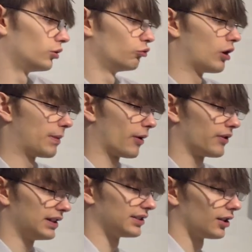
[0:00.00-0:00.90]
rub out
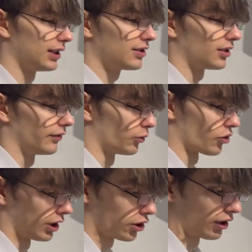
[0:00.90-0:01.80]
this side because
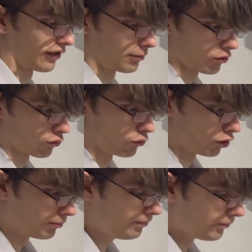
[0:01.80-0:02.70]
unfortunately I don't have much
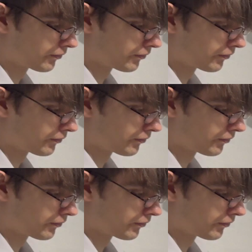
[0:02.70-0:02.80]
room.